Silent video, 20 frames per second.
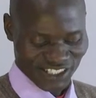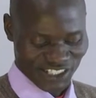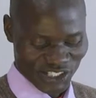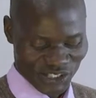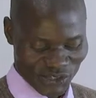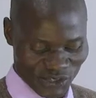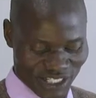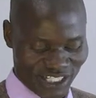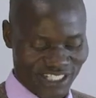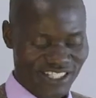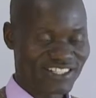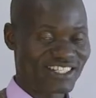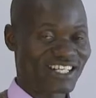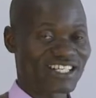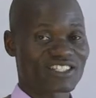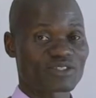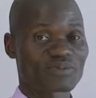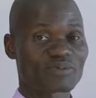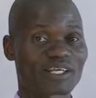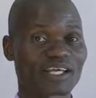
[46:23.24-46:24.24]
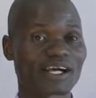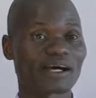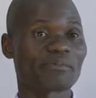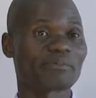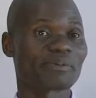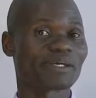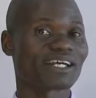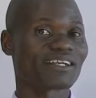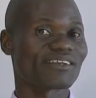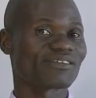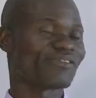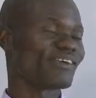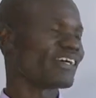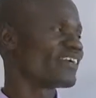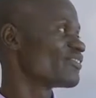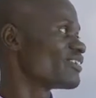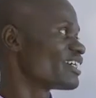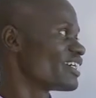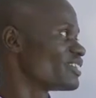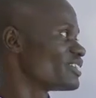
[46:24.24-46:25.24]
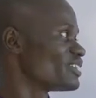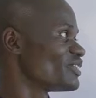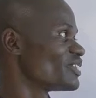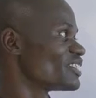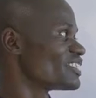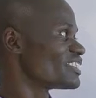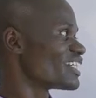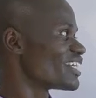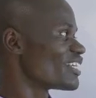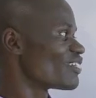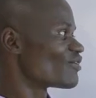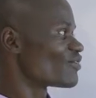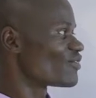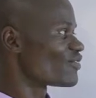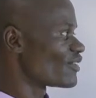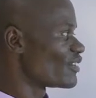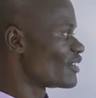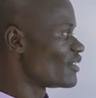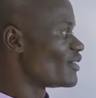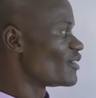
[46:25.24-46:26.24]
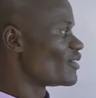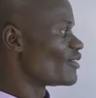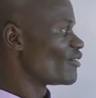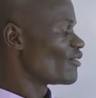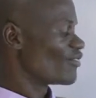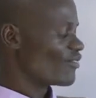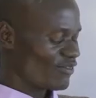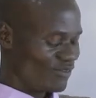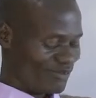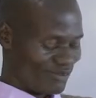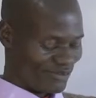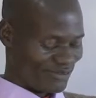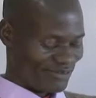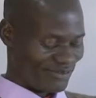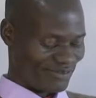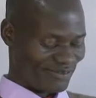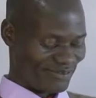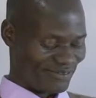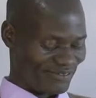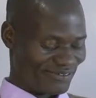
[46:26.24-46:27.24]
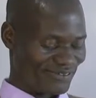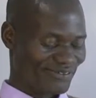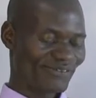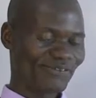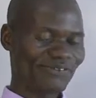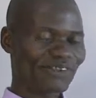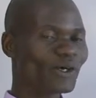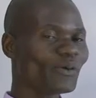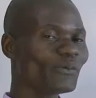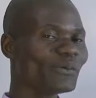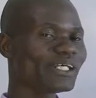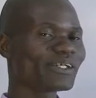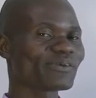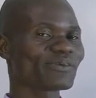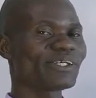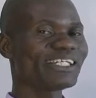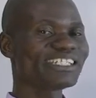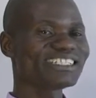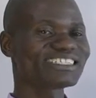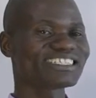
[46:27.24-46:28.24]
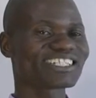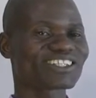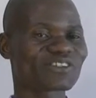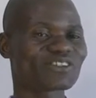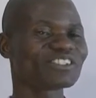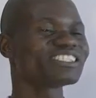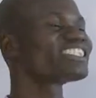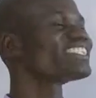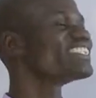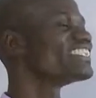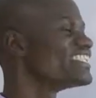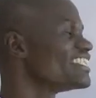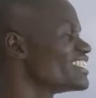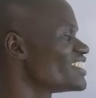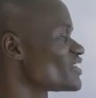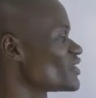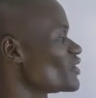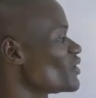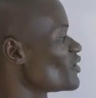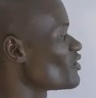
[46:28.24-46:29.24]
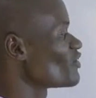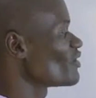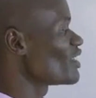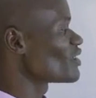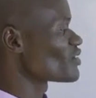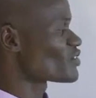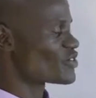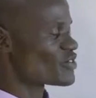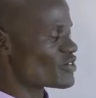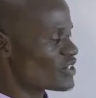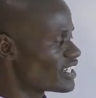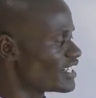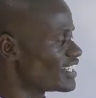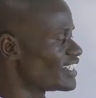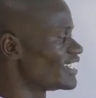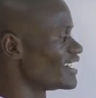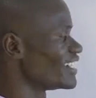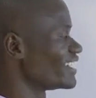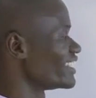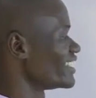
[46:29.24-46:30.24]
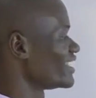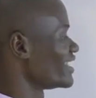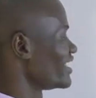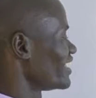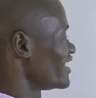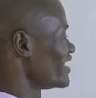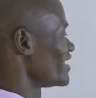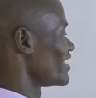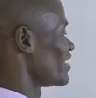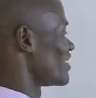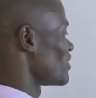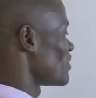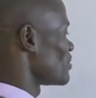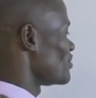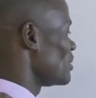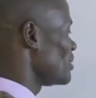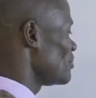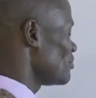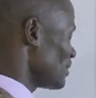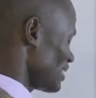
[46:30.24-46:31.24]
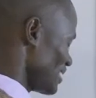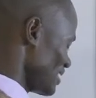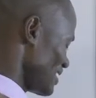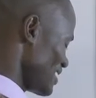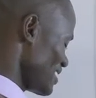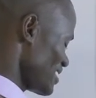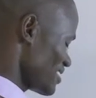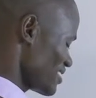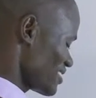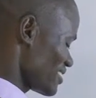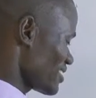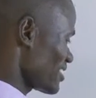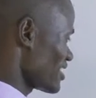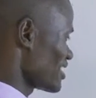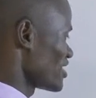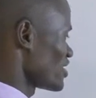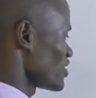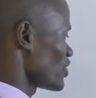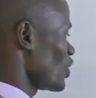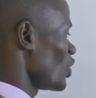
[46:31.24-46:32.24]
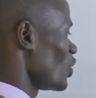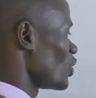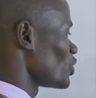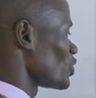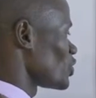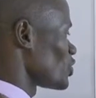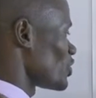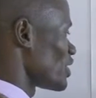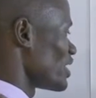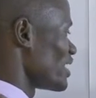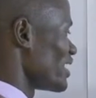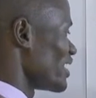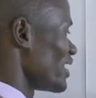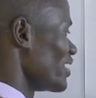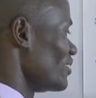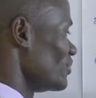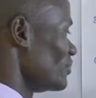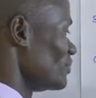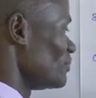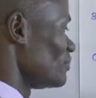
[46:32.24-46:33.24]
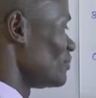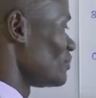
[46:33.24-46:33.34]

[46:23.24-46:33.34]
you can just be happy and find out yourself flowing. Where is the continent of Australia? Remember, this is Australia.